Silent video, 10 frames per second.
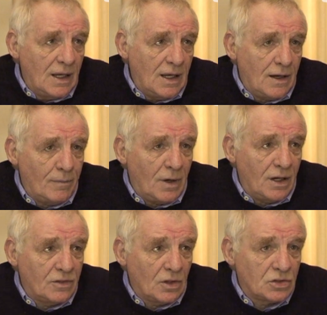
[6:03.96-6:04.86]

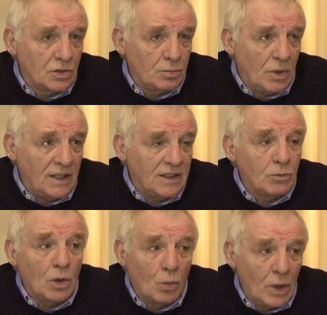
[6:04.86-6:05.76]
I've got some. I
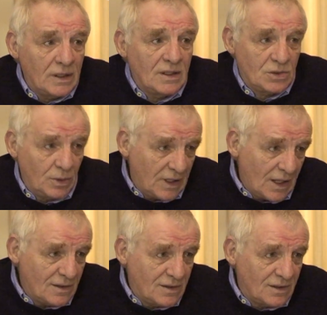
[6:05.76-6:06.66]
think we'll win this
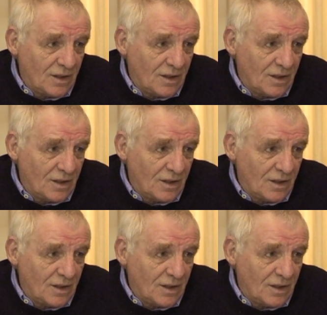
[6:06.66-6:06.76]
weekend.